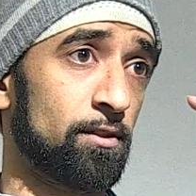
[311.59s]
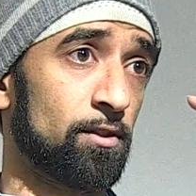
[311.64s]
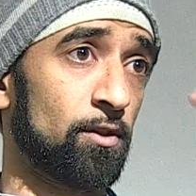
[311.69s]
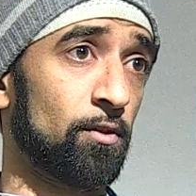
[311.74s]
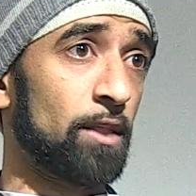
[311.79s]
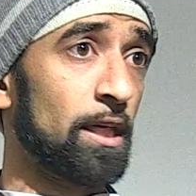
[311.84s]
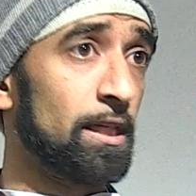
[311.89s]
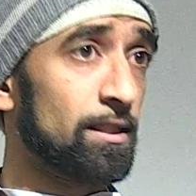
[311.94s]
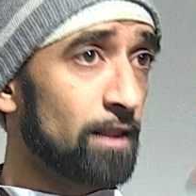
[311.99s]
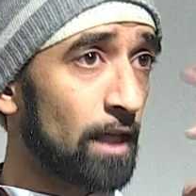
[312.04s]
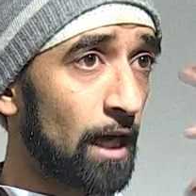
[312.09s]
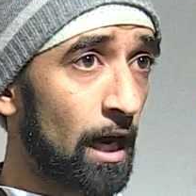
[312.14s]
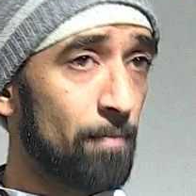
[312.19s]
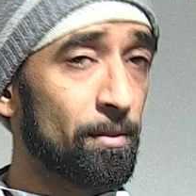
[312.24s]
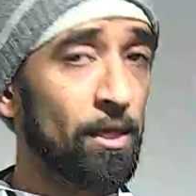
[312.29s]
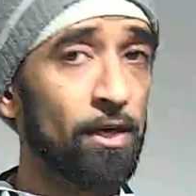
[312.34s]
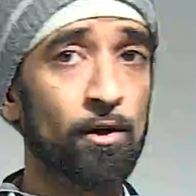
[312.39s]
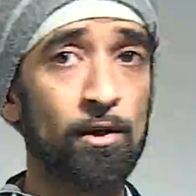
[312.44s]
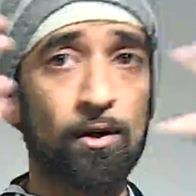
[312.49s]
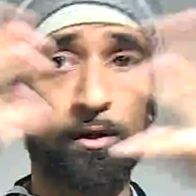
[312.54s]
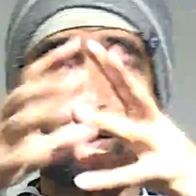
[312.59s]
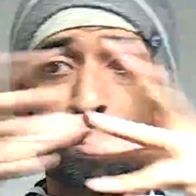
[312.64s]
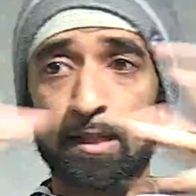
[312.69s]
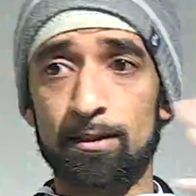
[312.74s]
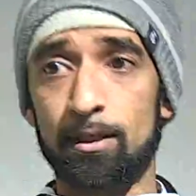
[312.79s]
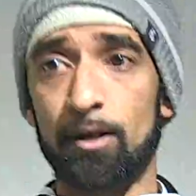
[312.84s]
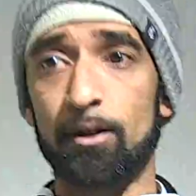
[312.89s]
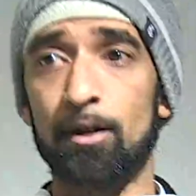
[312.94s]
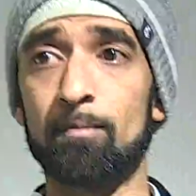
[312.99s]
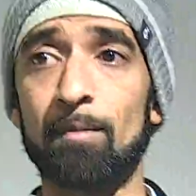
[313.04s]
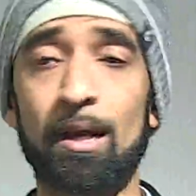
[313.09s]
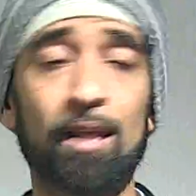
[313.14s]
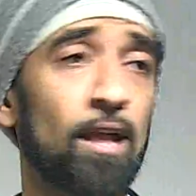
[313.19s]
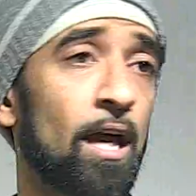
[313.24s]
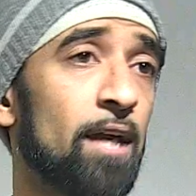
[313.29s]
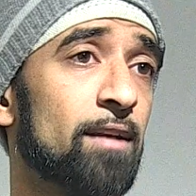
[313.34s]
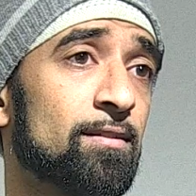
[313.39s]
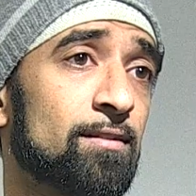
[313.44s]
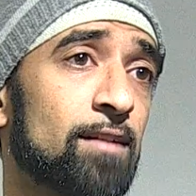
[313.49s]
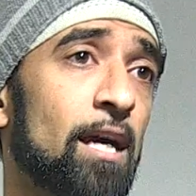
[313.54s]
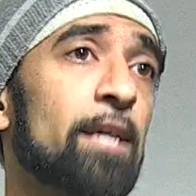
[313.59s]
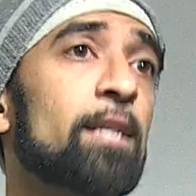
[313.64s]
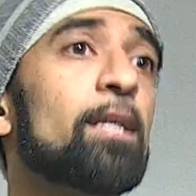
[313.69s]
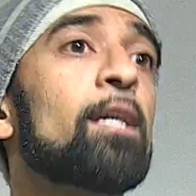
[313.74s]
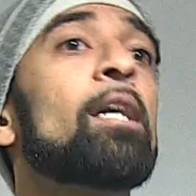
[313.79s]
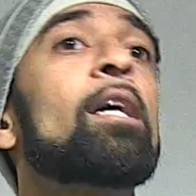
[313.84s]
So things that I'm hearing or things that are in my line of sight.